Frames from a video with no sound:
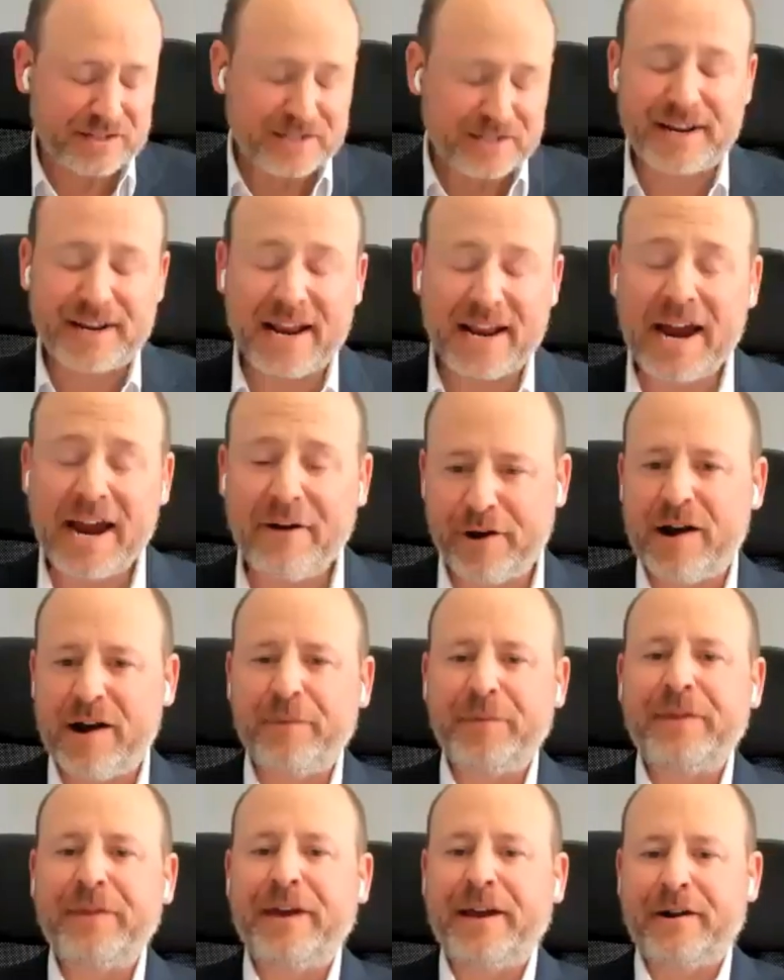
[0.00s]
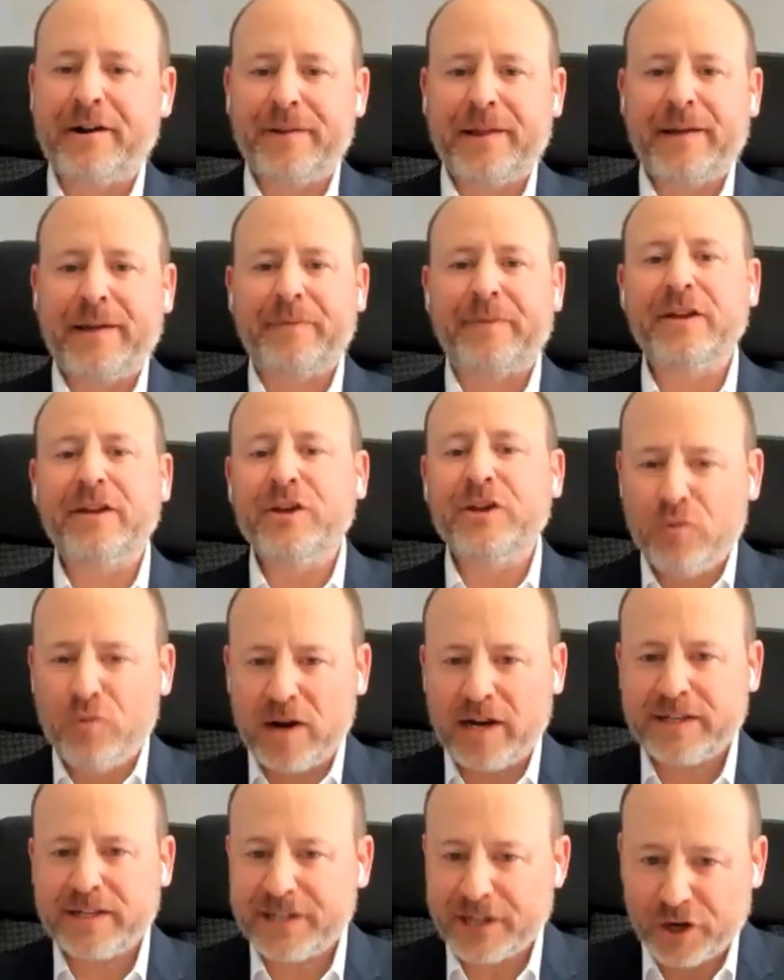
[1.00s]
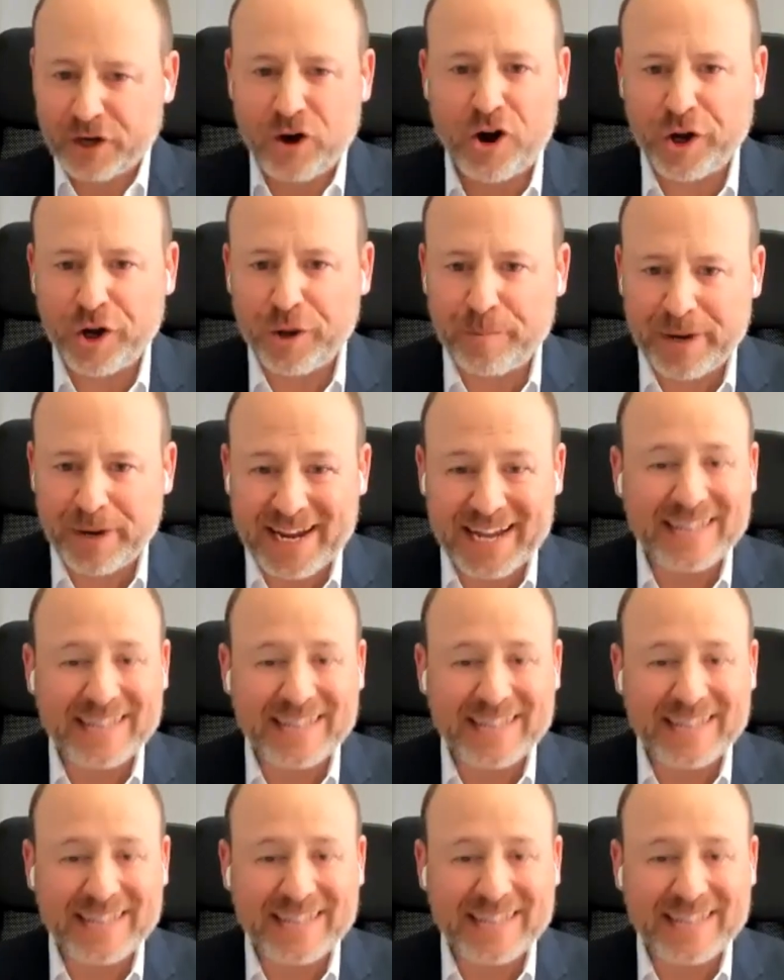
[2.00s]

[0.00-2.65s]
scenario out there that the US economy